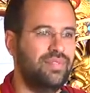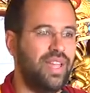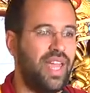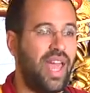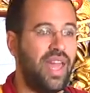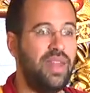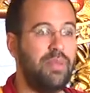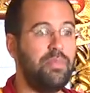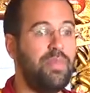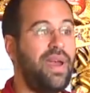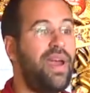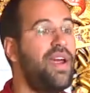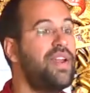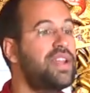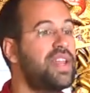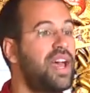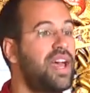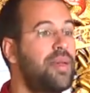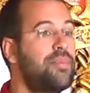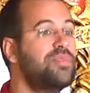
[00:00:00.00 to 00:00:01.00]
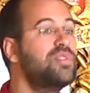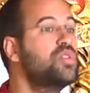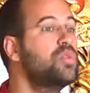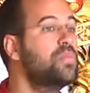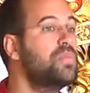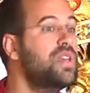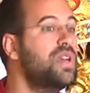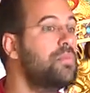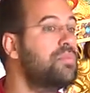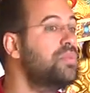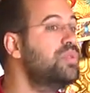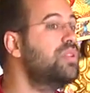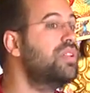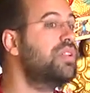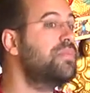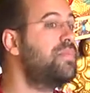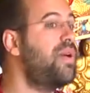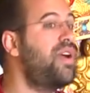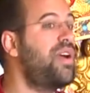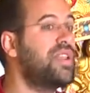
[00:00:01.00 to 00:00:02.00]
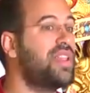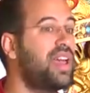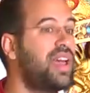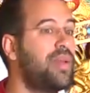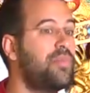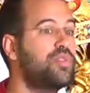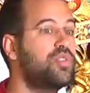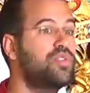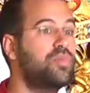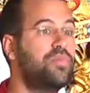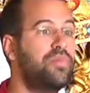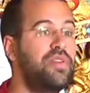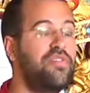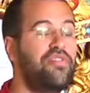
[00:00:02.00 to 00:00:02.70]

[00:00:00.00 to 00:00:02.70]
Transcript: Any paradigm, to be a Buddhist paradigm, to be